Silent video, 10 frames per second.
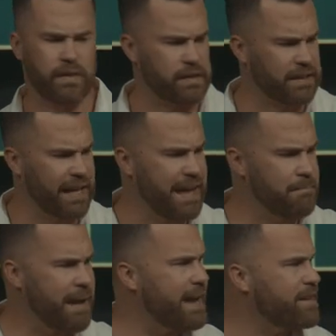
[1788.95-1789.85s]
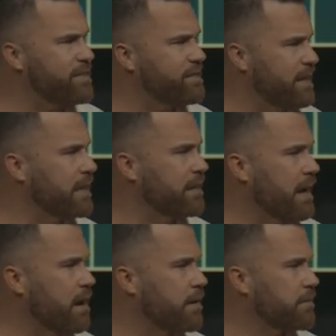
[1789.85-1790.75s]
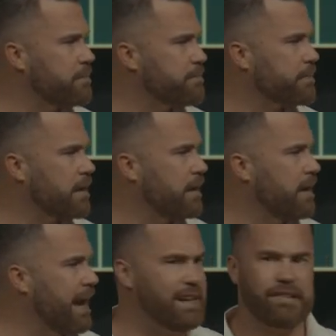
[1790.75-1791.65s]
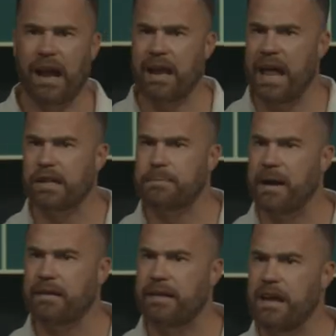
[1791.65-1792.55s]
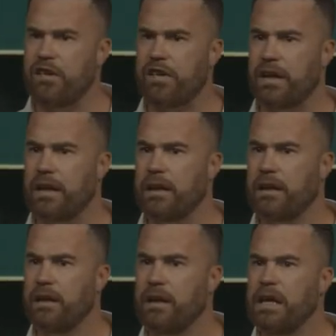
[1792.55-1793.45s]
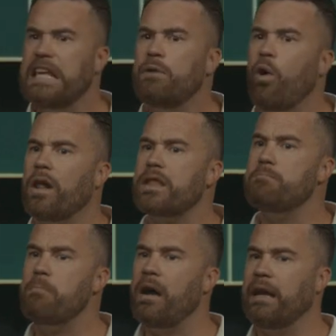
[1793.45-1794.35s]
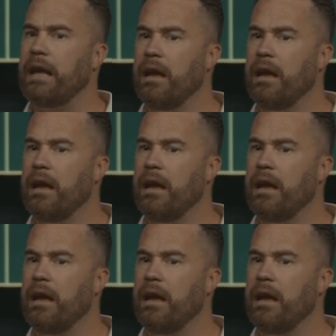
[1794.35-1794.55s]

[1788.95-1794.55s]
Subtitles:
So this lame man is sitting there and he's got an expectation. He wants money.